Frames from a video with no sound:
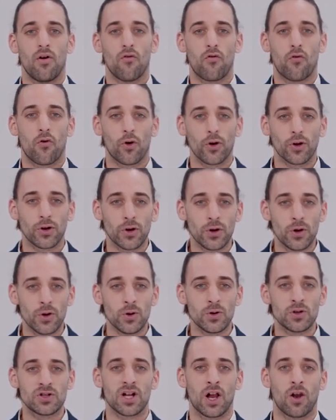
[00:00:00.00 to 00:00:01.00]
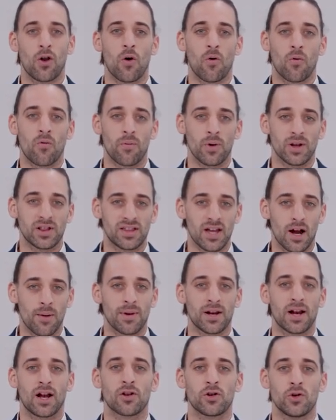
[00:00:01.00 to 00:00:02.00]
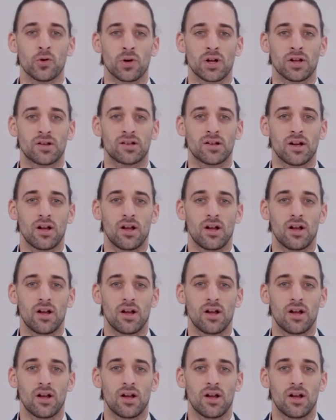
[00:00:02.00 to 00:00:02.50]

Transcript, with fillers: for use along with terminal units